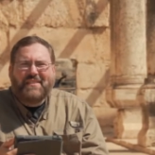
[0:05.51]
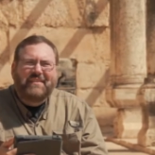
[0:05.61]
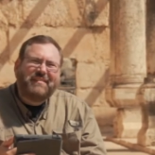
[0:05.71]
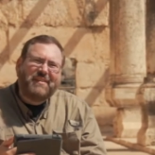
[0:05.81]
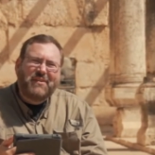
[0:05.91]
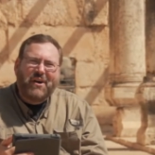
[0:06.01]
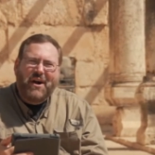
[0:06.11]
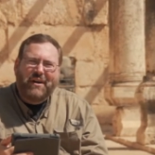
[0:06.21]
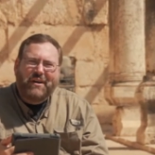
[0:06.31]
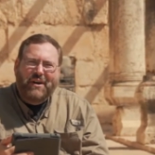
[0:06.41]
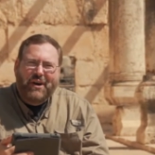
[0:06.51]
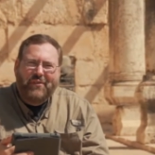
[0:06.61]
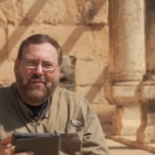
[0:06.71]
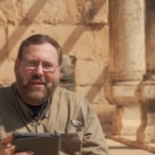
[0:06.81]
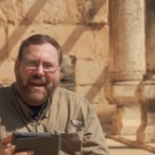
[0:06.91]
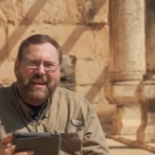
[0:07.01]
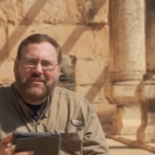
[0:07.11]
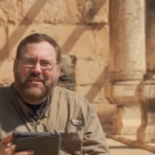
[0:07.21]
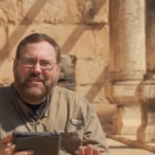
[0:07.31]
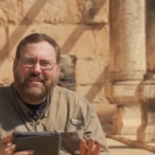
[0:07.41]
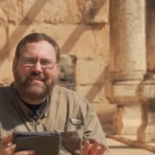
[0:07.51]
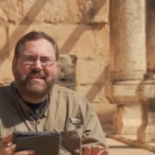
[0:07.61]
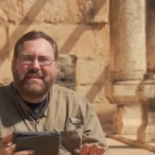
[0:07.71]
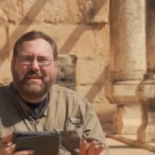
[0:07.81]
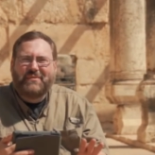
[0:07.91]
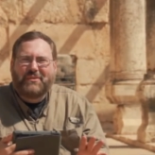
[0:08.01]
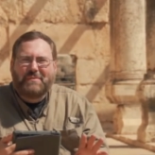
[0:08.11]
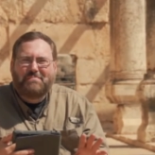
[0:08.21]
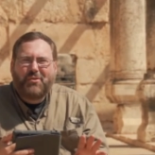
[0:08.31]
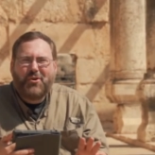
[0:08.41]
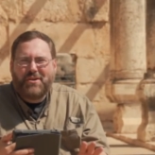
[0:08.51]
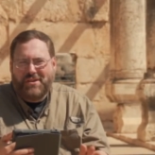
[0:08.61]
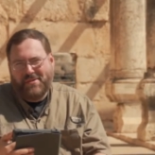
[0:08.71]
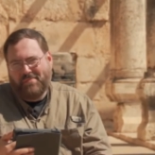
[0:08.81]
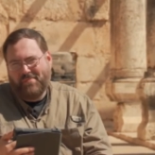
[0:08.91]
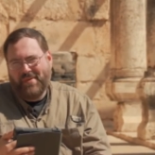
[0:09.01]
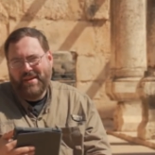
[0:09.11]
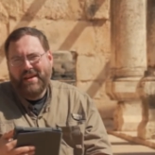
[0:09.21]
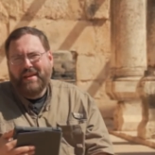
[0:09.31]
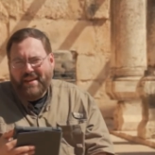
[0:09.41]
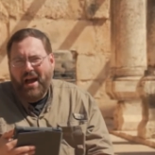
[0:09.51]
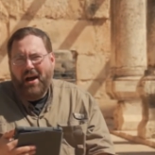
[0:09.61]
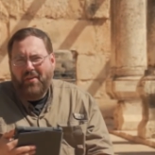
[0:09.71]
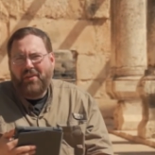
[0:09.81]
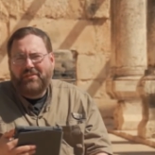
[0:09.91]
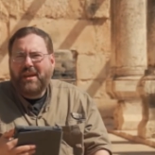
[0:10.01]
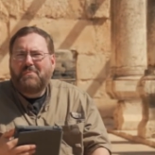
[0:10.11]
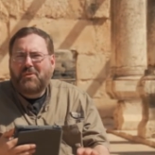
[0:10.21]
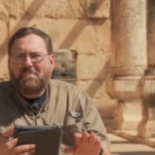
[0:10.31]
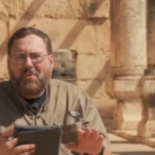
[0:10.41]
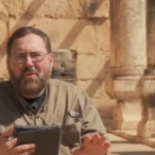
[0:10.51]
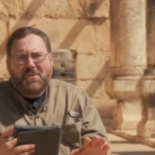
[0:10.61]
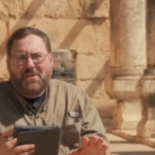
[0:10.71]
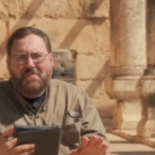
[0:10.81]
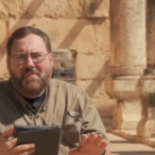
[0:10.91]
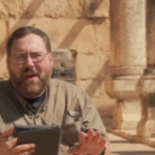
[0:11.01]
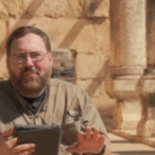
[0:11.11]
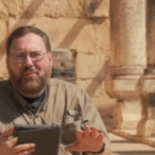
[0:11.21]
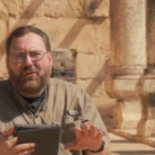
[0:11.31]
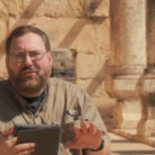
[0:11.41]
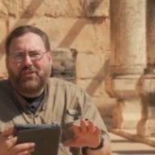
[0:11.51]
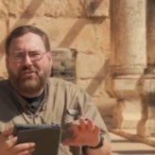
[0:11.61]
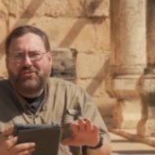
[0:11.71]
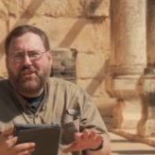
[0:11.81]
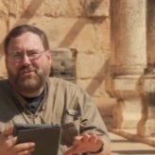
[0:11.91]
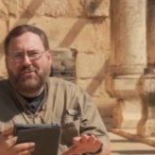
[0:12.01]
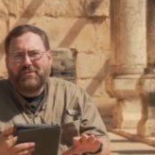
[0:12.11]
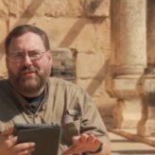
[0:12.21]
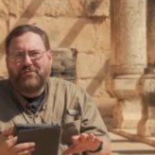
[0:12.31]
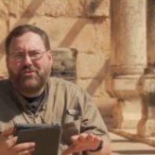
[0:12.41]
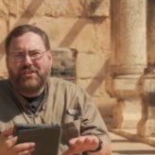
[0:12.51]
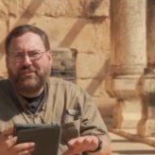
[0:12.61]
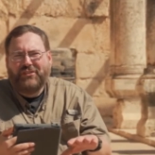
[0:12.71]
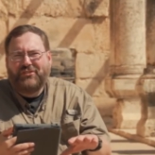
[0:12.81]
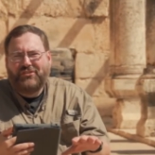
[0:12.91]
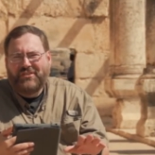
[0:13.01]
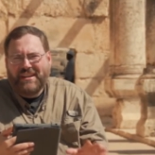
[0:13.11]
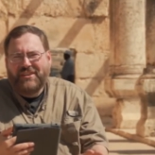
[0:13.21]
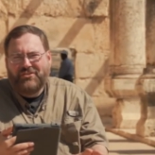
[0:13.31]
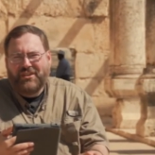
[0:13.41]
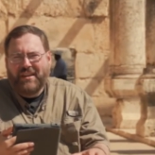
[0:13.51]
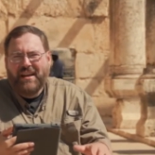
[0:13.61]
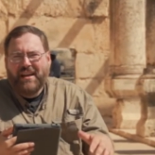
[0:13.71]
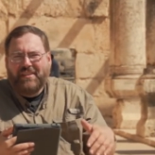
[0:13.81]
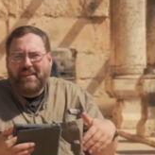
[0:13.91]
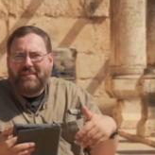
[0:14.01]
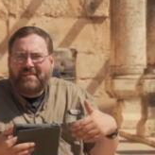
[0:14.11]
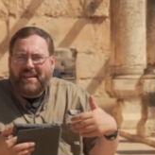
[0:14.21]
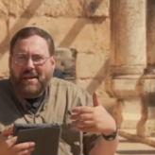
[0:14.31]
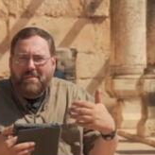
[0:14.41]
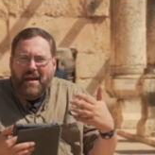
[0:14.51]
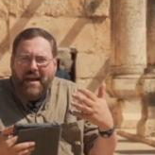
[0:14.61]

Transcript: in the synagogue of the ancient city of Capernaum. Yeah, the same Capernaum that was the center of Jesus' teaching, the same